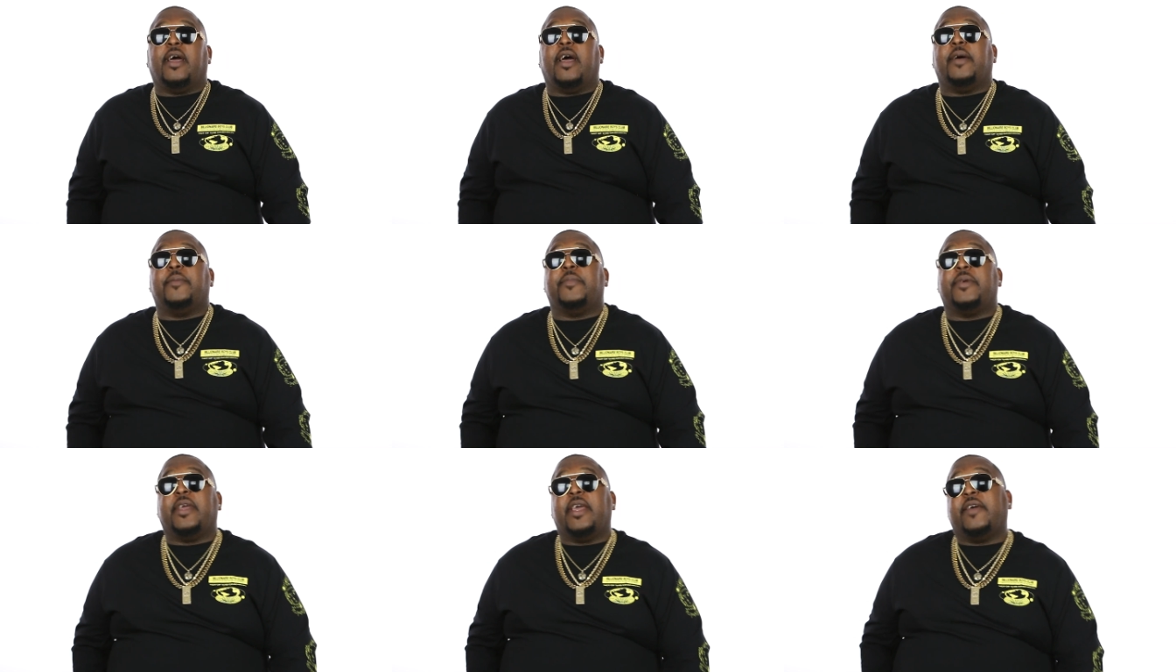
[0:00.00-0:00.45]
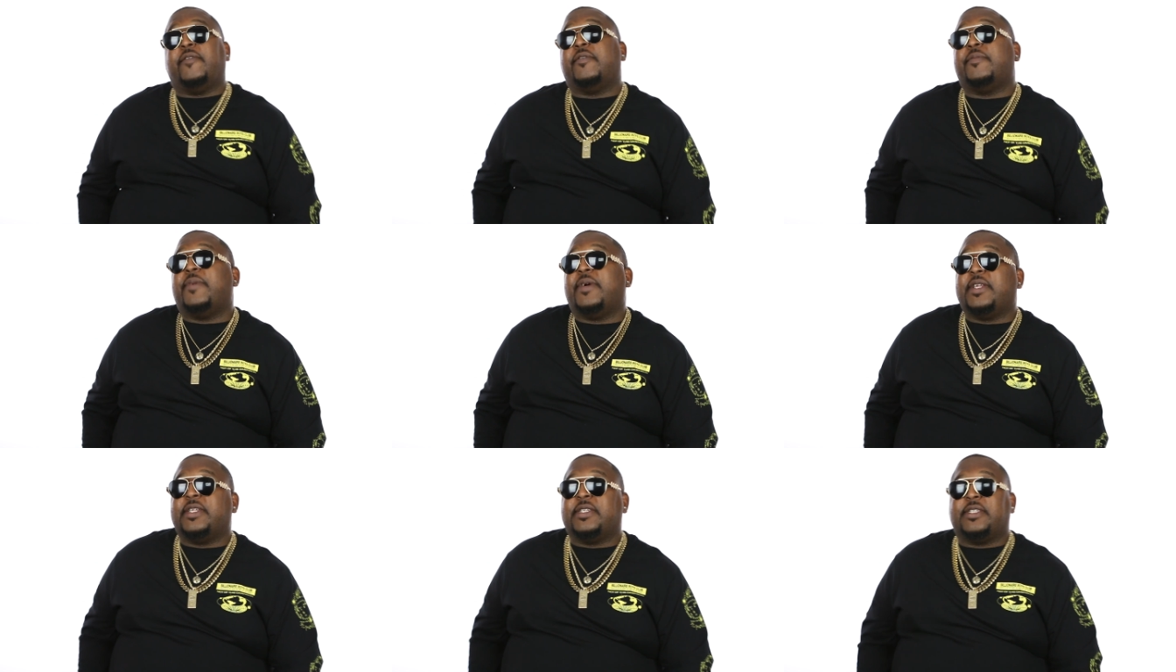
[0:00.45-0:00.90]
I mean,
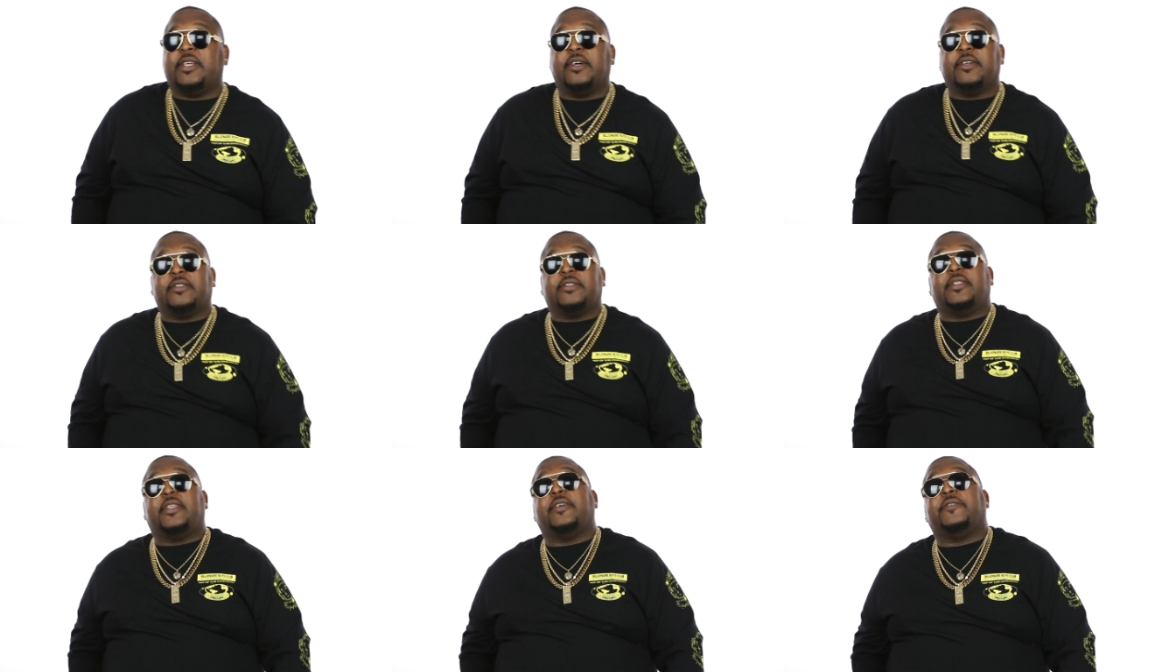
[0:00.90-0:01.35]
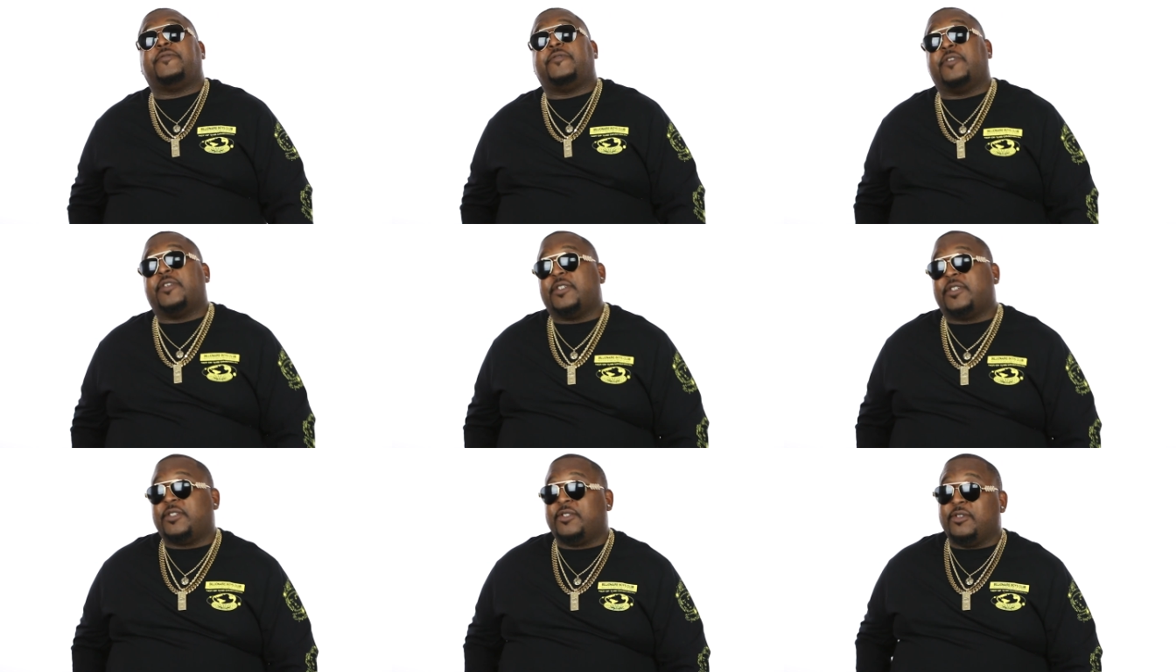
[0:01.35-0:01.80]
everybody's health
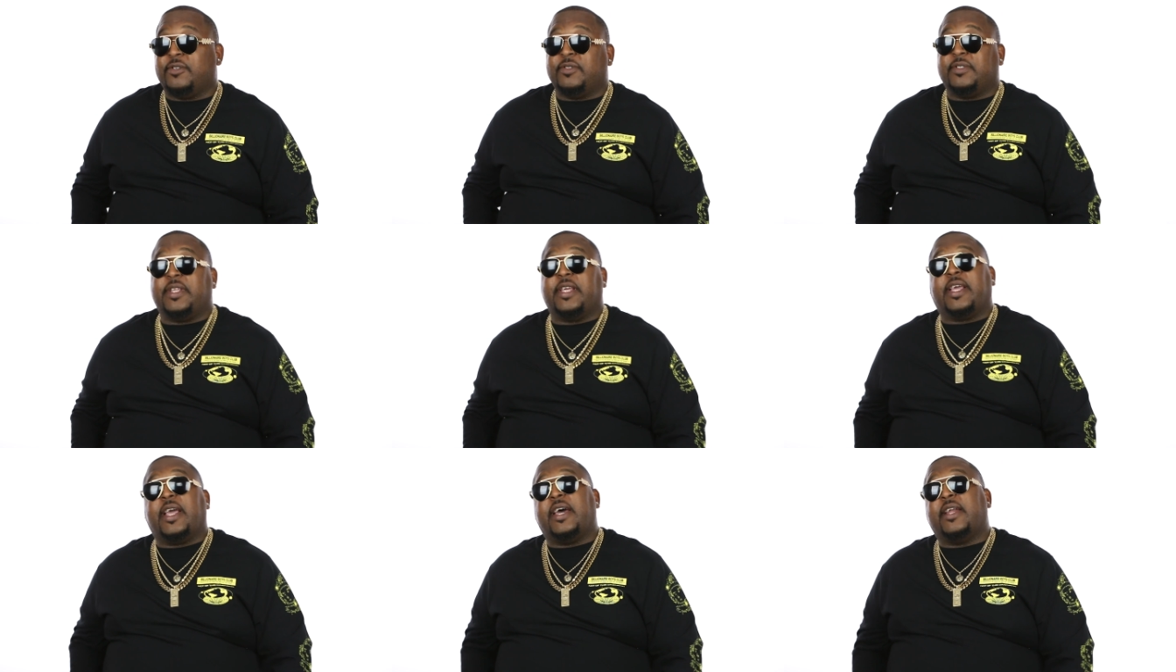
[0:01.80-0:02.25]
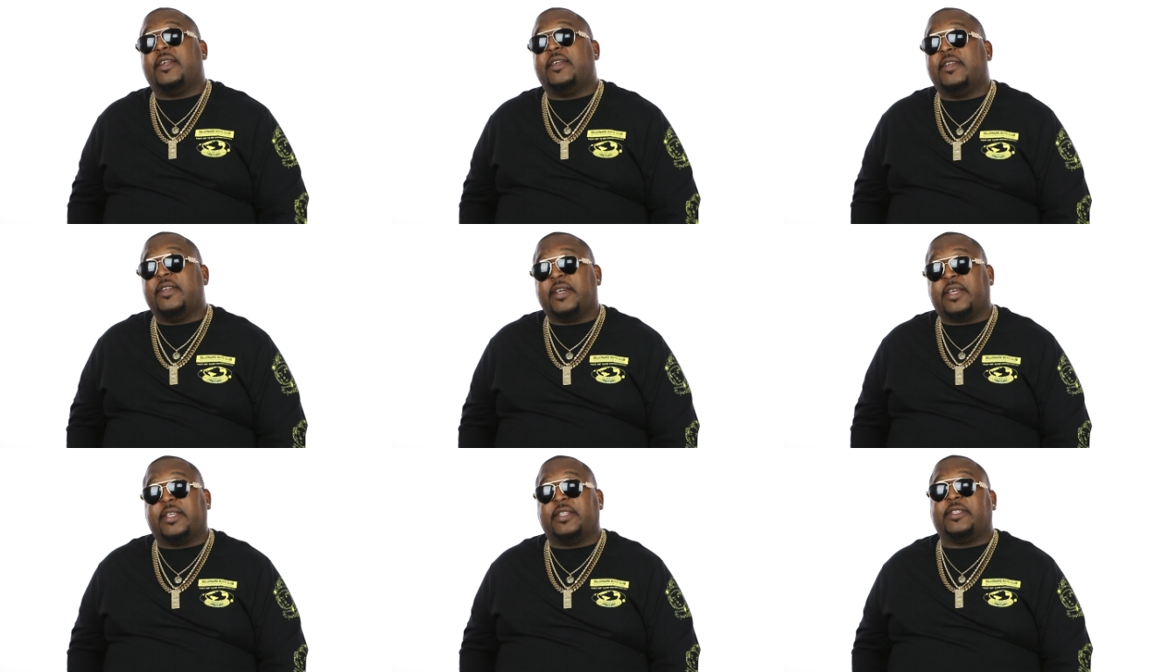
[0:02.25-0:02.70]
different, so they got to
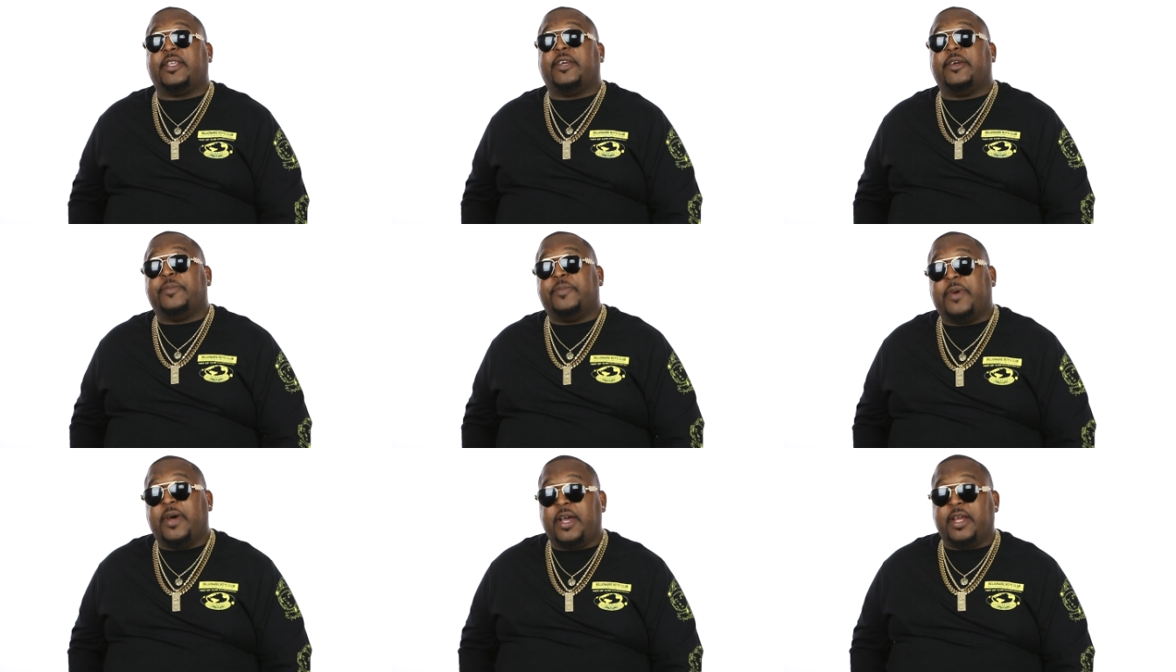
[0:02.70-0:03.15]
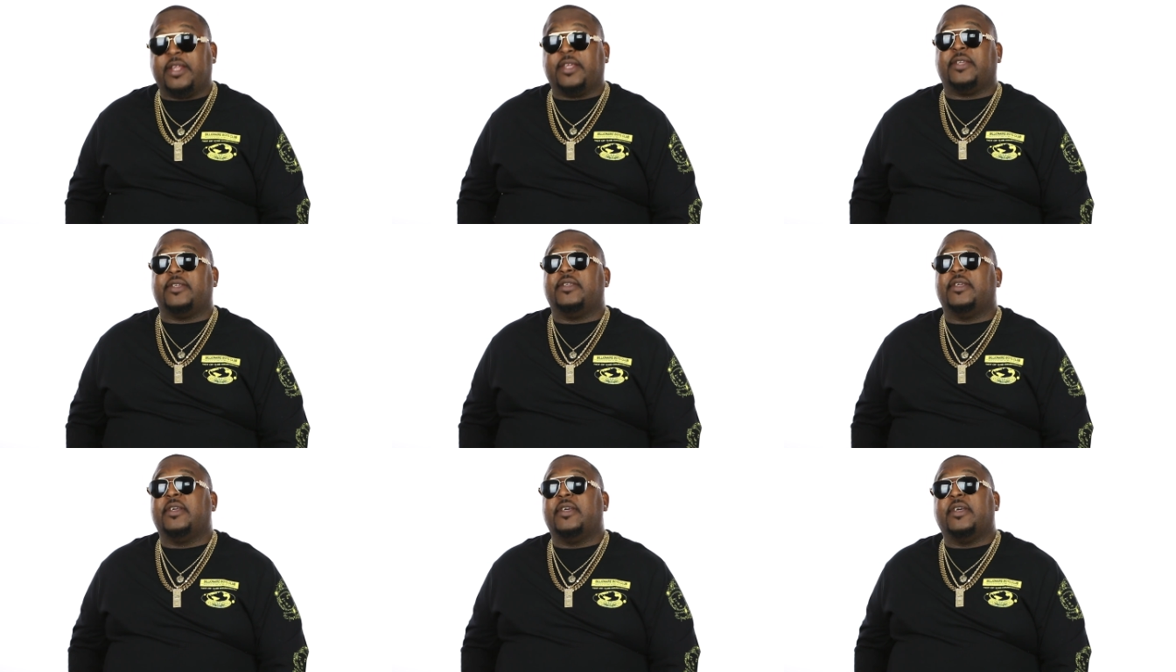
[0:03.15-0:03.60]
look at their
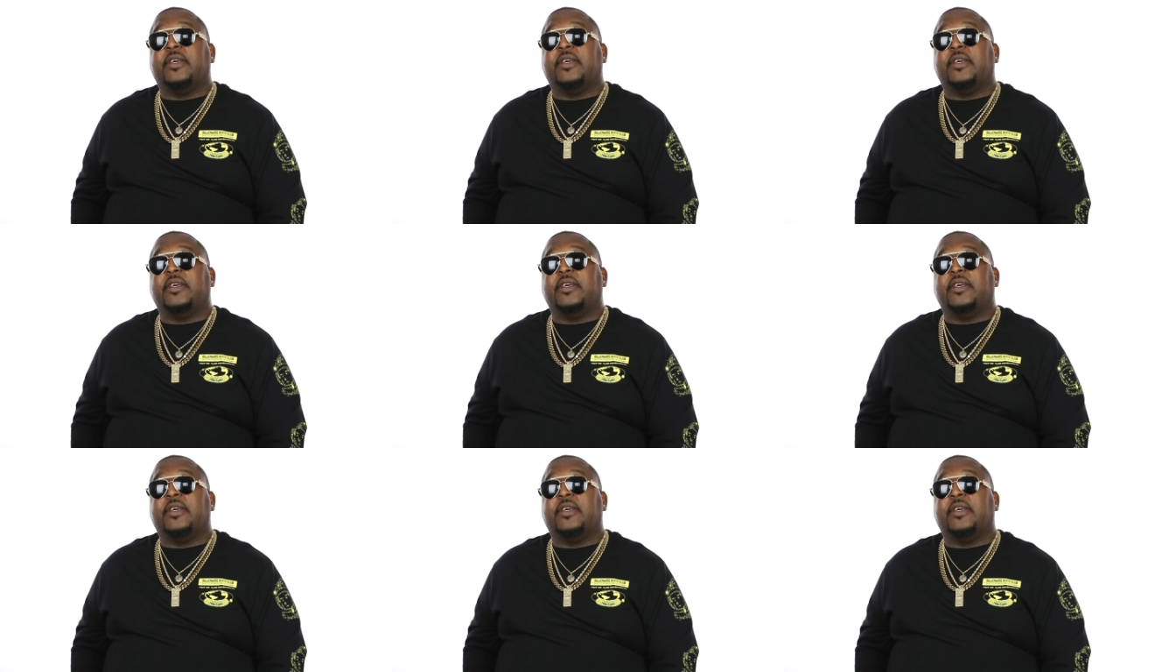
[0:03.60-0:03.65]
body,